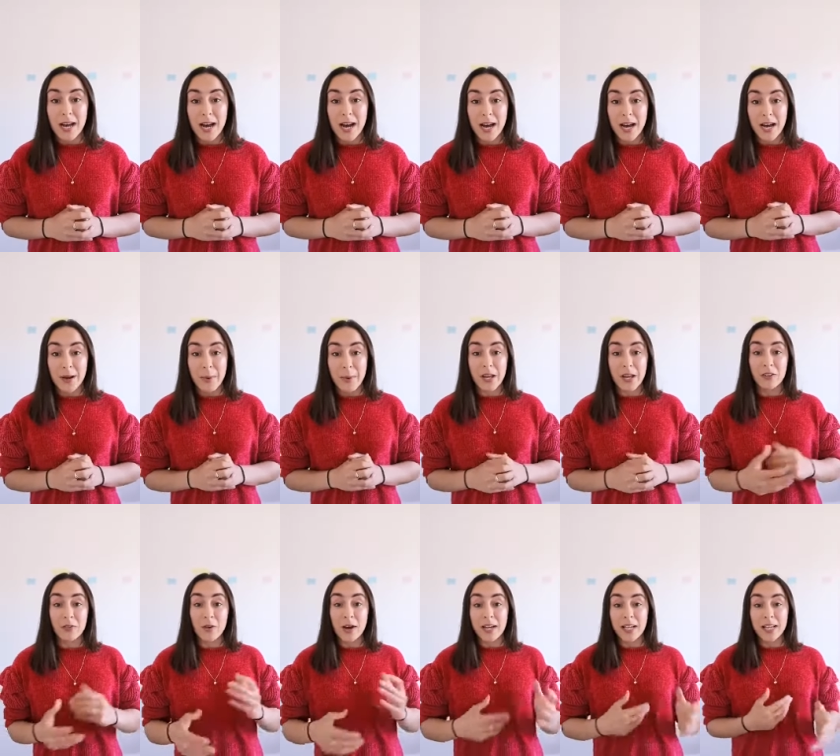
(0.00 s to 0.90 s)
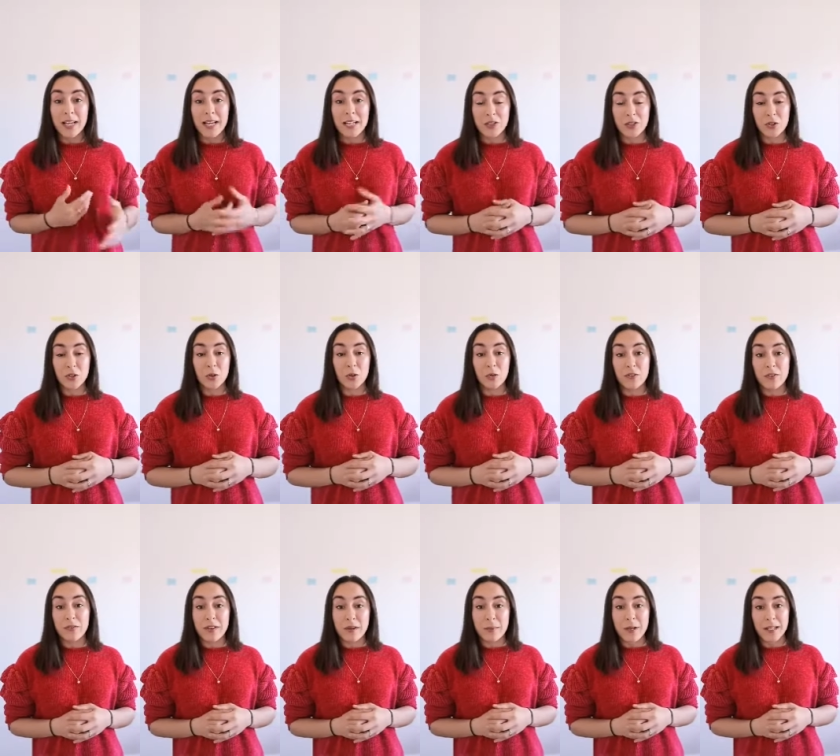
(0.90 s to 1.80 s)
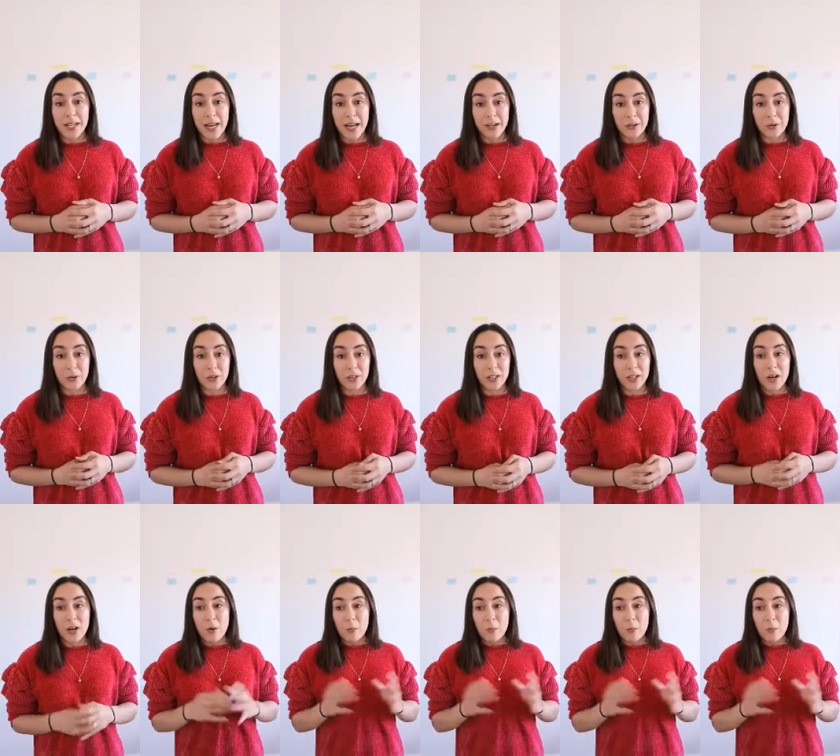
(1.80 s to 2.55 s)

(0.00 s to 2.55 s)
um, and regulation of the female category.